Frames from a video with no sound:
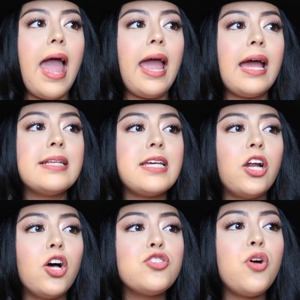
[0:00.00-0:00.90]
And it
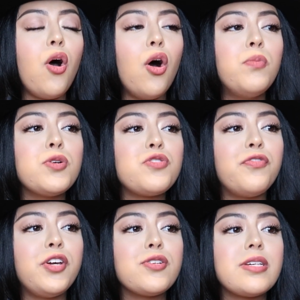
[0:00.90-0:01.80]
also almost
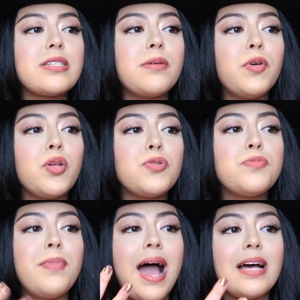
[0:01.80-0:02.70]
feels like some of
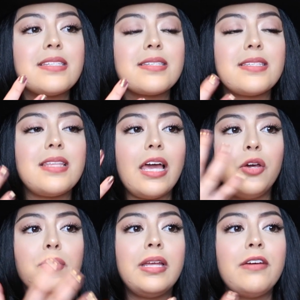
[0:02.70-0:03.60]
those masks that
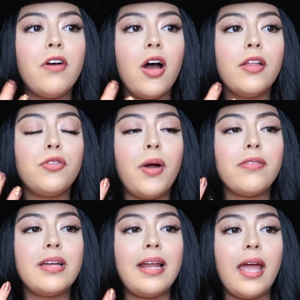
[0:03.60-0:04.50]
you leave on
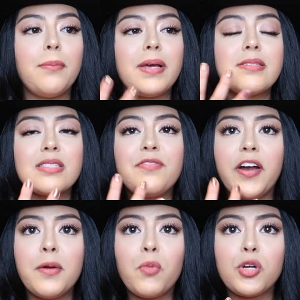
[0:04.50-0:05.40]
throughout the night because it's
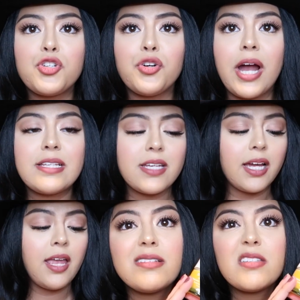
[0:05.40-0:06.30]
very
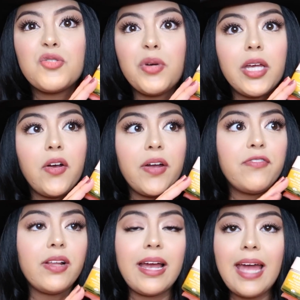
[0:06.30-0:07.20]
moisturizing. This is really great
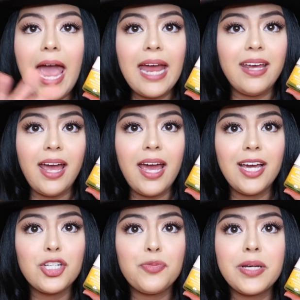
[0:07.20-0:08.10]
for like any
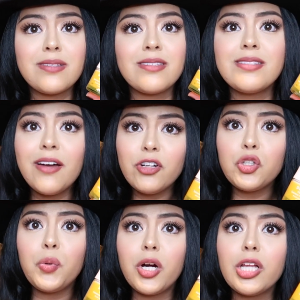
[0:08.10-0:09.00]
age because it's never
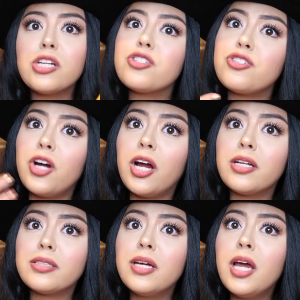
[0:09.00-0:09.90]
too early to
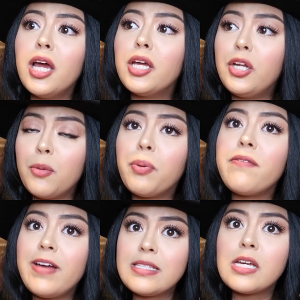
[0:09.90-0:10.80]
start, you know,
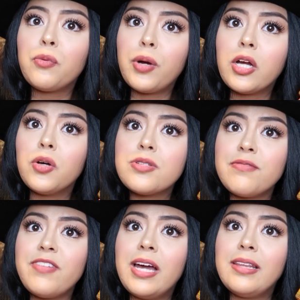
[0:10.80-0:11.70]
preventing wrinkles
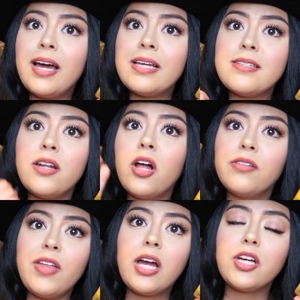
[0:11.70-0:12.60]
and fine lines and all
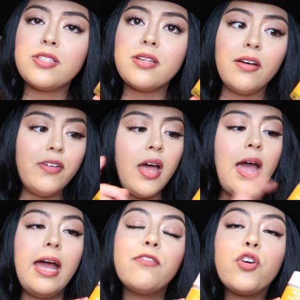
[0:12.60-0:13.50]
of that good stuff.
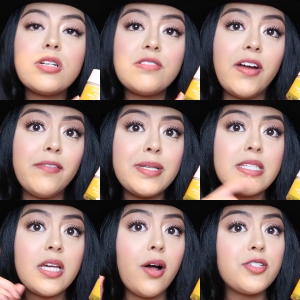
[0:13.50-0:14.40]
And of course, vitamin
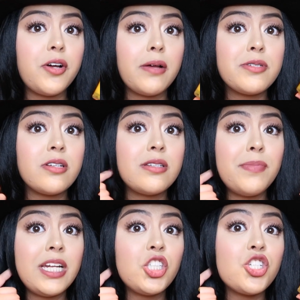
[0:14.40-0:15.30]
C also helps to
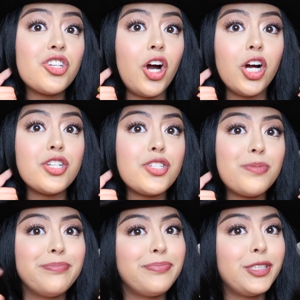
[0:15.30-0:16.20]
diminish scars.